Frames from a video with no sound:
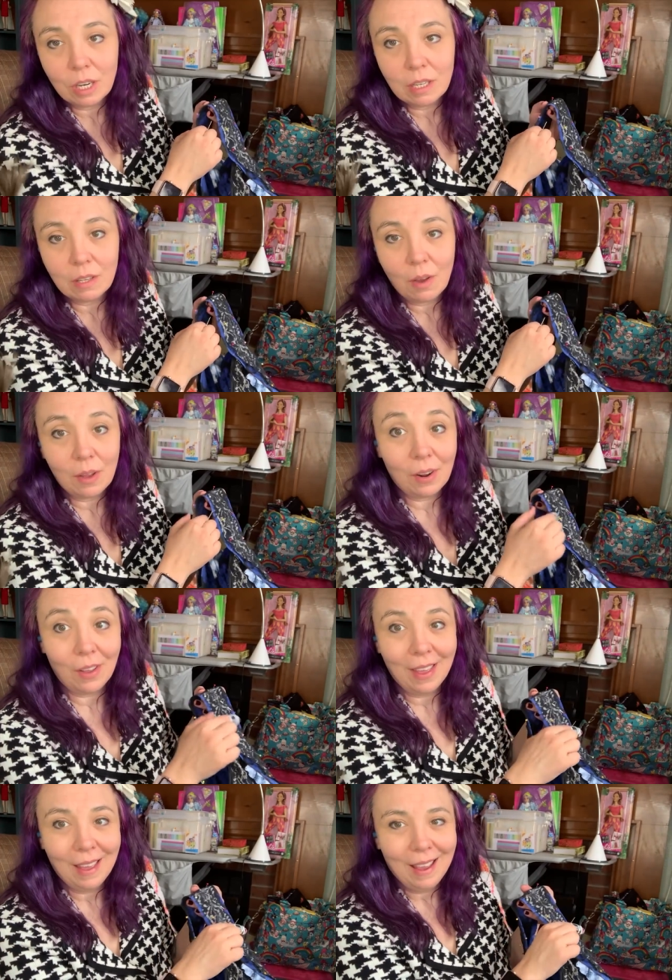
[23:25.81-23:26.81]
so it'll,
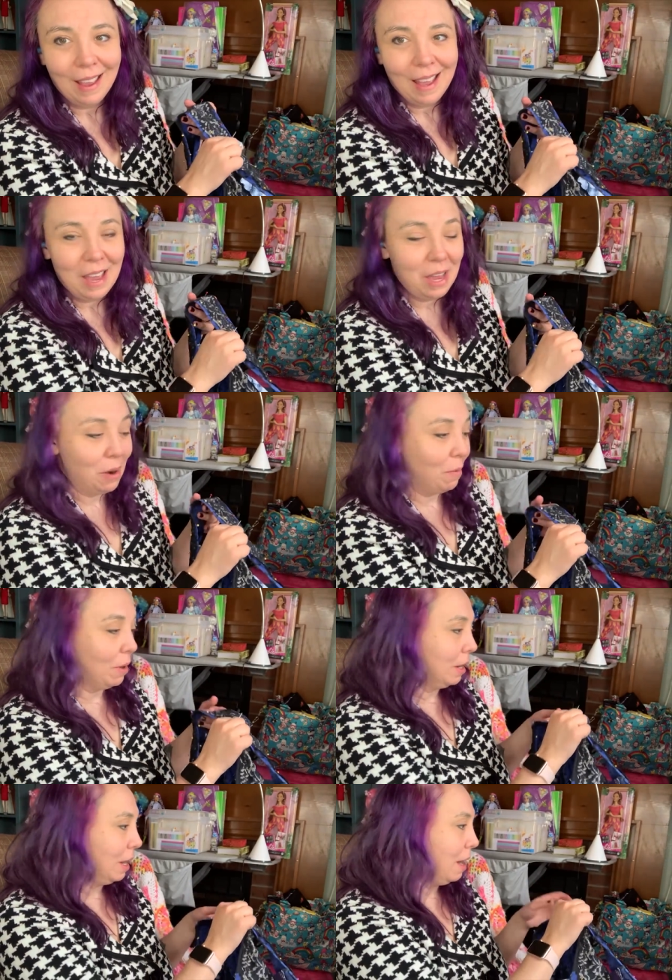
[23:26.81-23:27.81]
it'll
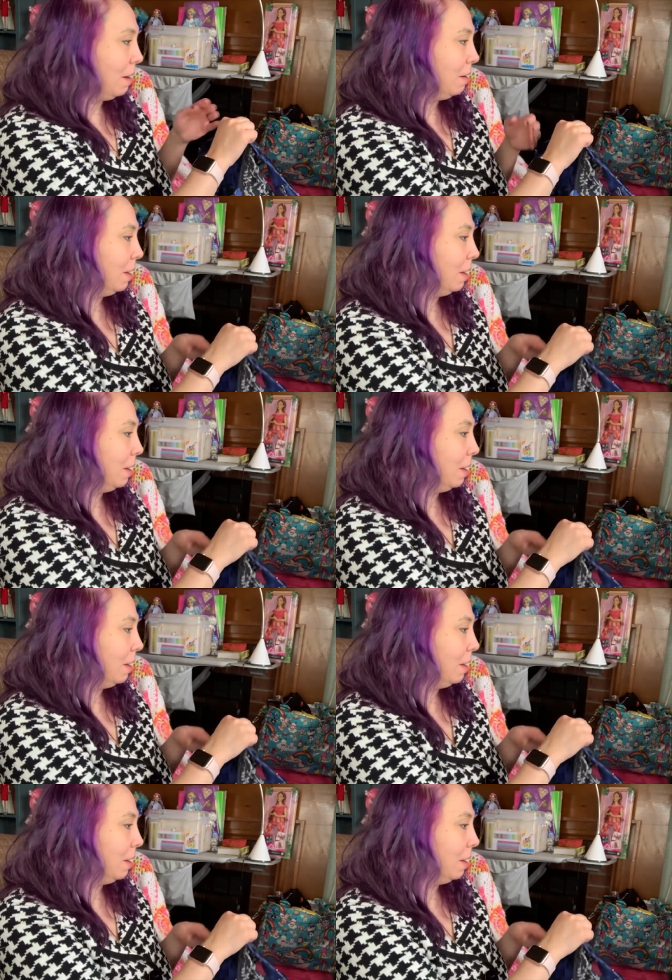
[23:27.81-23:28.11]
work out.